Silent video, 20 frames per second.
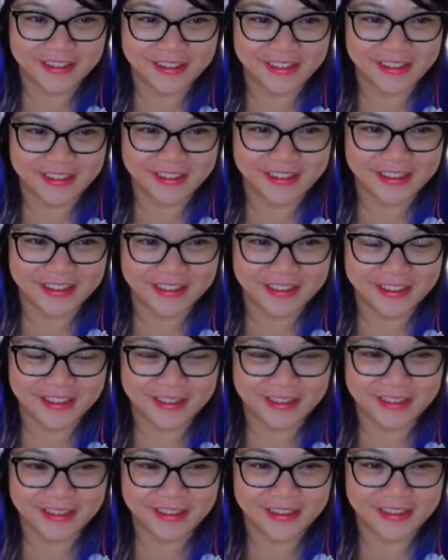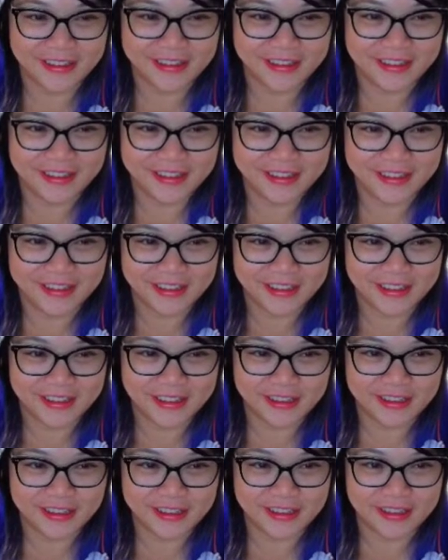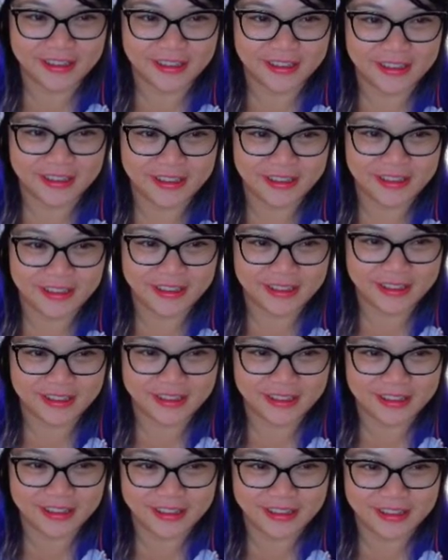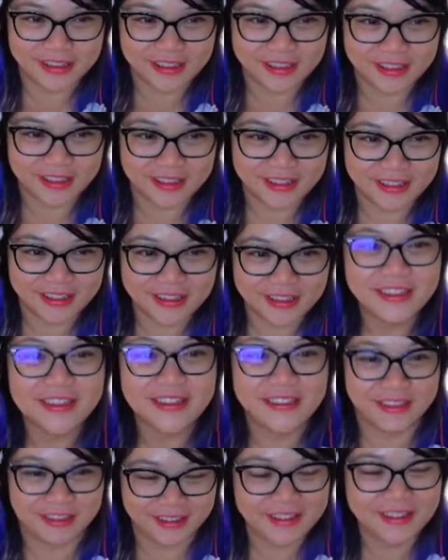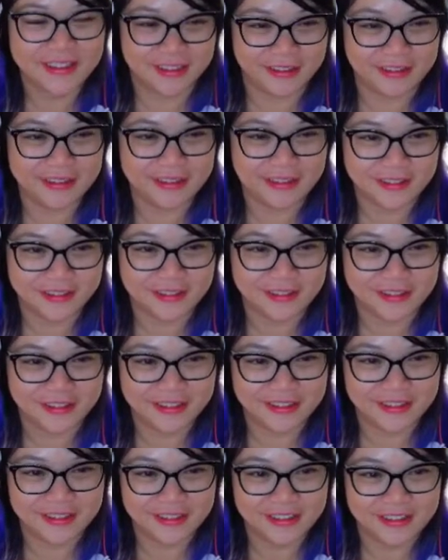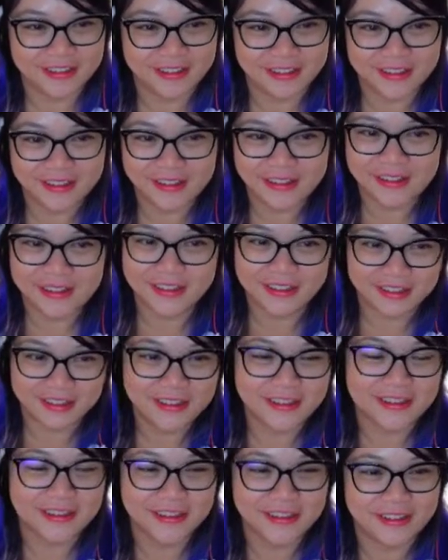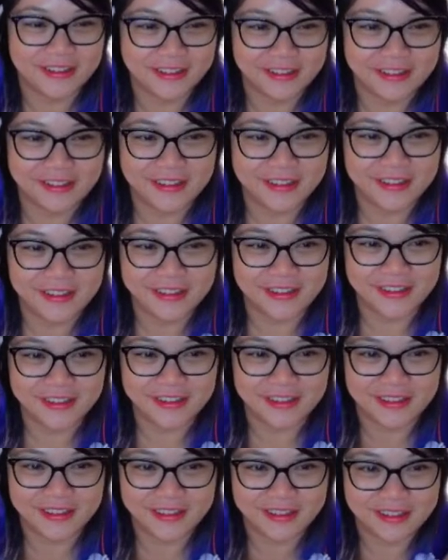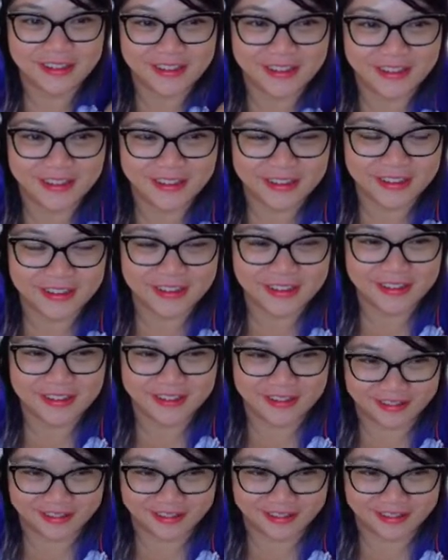No words are spoken by the person on screen.